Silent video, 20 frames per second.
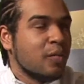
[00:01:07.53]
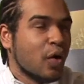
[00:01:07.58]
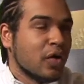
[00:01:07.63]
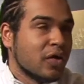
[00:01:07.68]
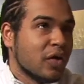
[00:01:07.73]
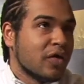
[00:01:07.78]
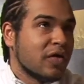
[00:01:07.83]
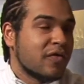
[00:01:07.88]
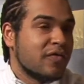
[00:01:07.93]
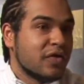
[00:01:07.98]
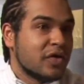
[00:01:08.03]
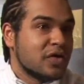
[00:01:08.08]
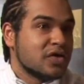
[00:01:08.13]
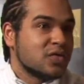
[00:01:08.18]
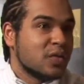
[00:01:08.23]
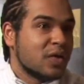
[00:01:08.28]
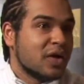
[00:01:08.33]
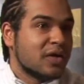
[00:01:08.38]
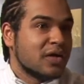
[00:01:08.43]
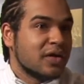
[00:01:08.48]
Well, not the
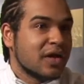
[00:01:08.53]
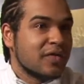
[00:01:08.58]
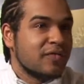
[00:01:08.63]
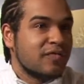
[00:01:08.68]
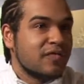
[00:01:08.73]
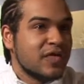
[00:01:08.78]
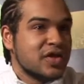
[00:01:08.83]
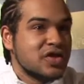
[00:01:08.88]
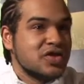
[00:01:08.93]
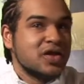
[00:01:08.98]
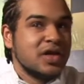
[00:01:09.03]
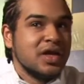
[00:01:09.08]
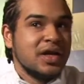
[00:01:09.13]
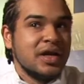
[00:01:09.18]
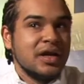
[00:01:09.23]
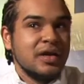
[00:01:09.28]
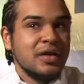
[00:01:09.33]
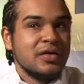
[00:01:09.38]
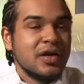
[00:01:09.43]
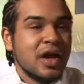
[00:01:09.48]
first one, the
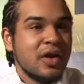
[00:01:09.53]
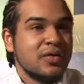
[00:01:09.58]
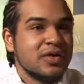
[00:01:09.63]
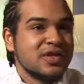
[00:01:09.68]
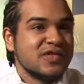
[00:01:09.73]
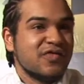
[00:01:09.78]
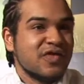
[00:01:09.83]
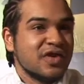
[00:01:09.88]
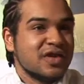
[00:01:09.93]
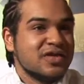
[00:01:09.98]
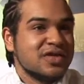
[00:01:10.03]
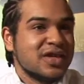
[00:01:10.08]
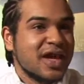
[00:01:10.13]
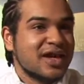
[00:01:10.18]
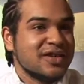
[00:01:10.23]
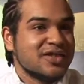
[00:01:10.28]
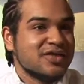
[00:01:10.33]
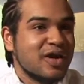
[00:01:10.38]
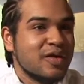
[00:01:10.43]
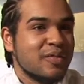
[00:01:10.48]
officially known as first
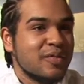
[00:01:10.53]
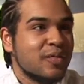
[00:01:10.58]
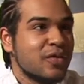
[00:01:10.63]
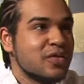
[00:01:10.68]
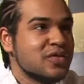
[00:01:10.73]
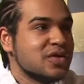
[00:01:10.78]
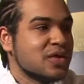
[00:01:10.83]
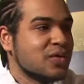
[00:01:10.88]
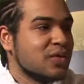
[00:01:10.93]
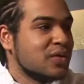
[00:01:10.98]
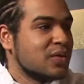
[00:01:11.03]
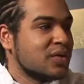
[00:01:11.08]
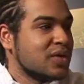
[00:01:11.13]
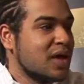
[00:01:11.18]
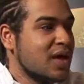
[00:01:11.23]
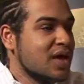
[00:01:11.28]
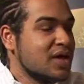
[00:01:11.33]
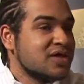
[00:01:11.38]
Gangstar album. What's it called?